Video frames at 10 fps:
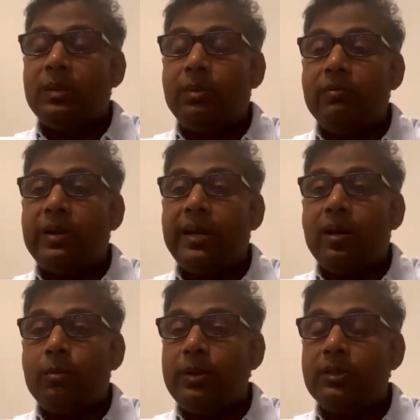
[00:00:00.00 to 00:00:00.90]
simplify
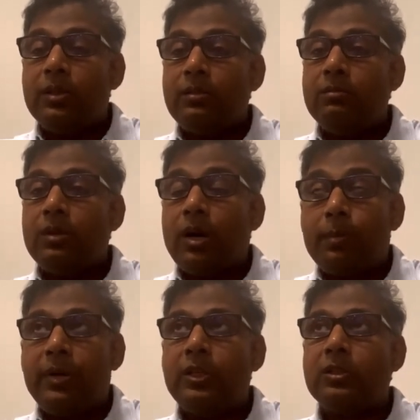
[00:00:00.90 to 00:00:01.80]

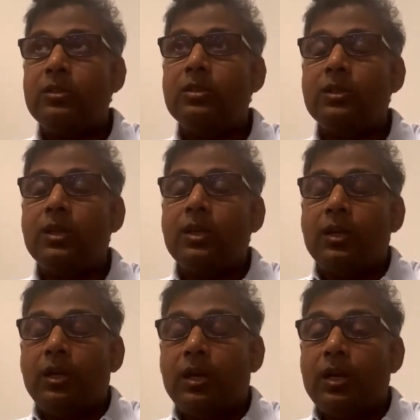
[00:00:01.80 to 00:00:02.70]
operations
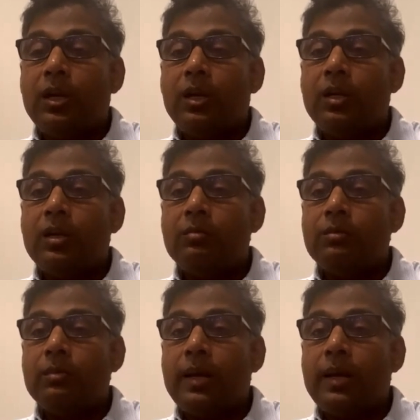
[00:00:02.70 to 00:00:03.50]
uh,